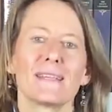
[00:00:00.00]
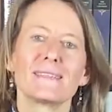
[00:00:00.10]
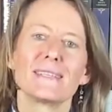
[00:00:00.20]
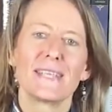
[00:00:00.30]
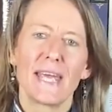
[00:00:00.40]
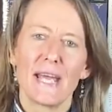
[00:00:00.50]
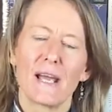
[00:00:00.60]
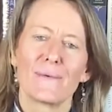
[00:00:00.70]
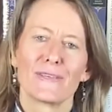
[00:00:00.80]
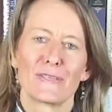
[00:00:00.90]
Today
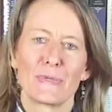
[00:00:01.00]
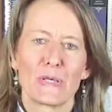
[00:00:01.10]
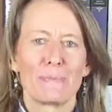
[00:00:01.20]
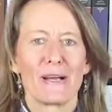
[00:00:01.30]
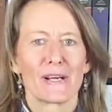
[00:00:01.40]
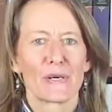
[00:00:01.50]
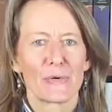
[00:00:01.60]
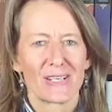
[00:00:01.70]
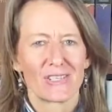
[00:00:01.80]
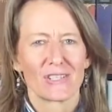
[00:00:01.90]
I want to talk about
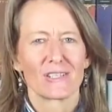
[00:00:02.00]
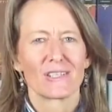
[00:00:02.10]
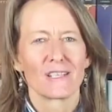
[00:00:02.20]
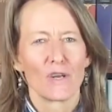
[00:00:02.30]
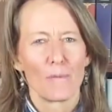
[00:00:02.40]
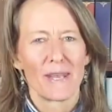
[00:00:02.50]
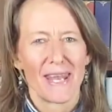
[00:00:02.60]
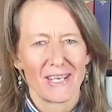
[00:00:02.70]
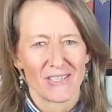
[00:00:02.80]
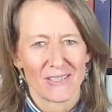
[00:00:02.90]
Christian
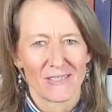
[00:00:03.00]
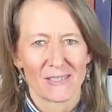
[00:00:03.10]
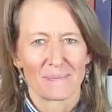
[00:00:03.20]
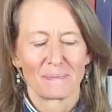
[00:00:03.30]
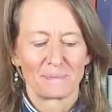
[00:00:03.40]
denominations,